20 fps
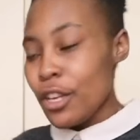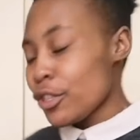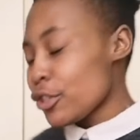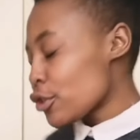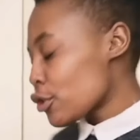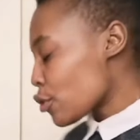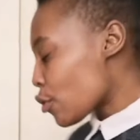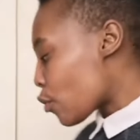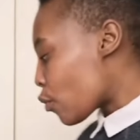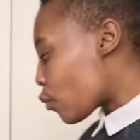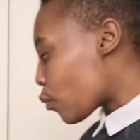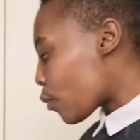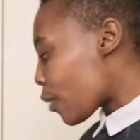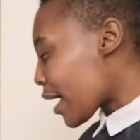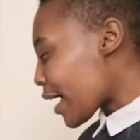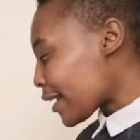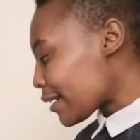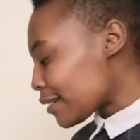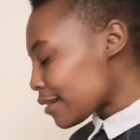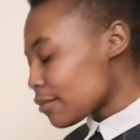So
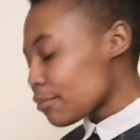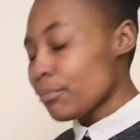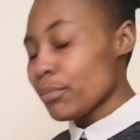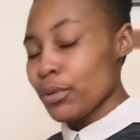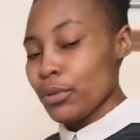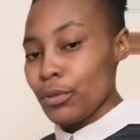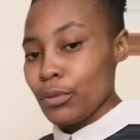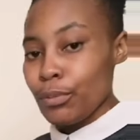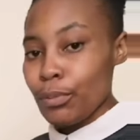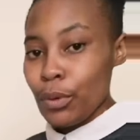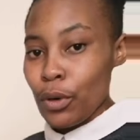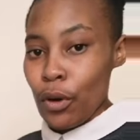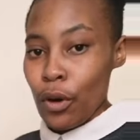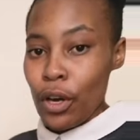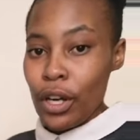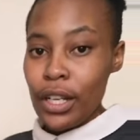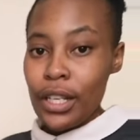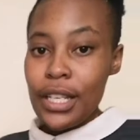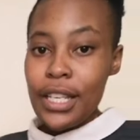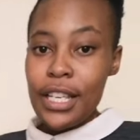one blue
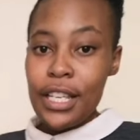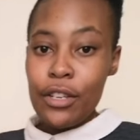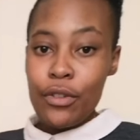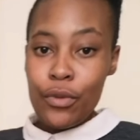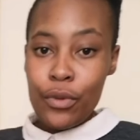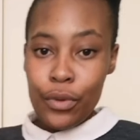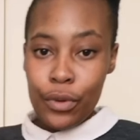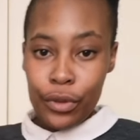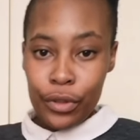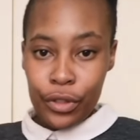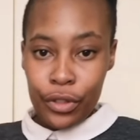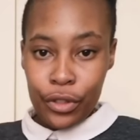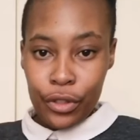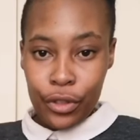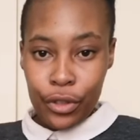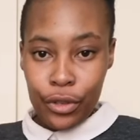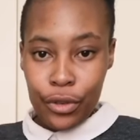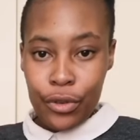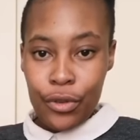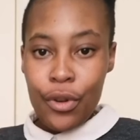block equals
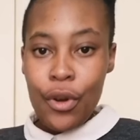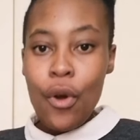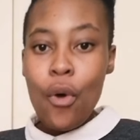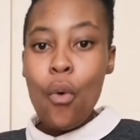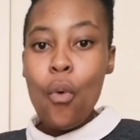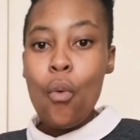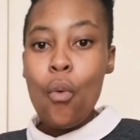to